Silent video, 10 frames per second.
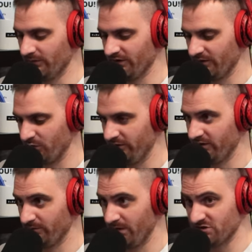as I
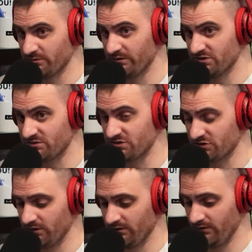previously mentioned, with just
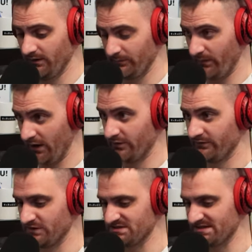straight up iron
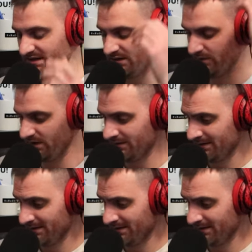deficiency anemia